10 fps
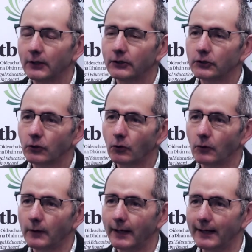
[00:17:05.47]

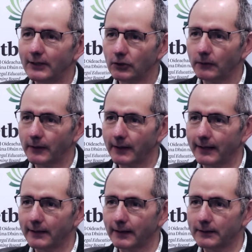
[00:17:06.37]
So it is something
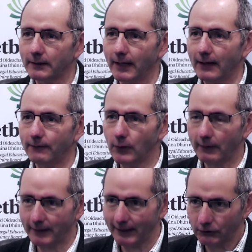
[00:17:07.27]
that if you
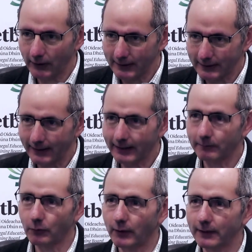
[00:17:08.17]
have an interest in
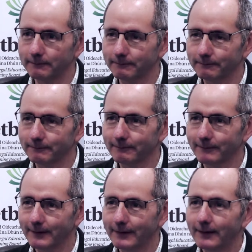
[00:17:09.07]
computing,
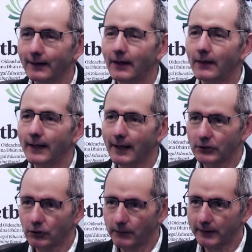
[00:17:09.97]
then it's
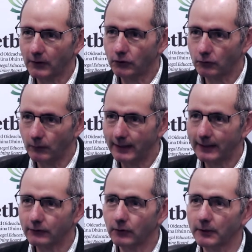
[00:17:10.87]
something you should really
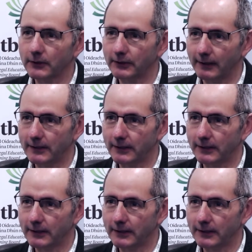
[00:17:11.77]
give some serious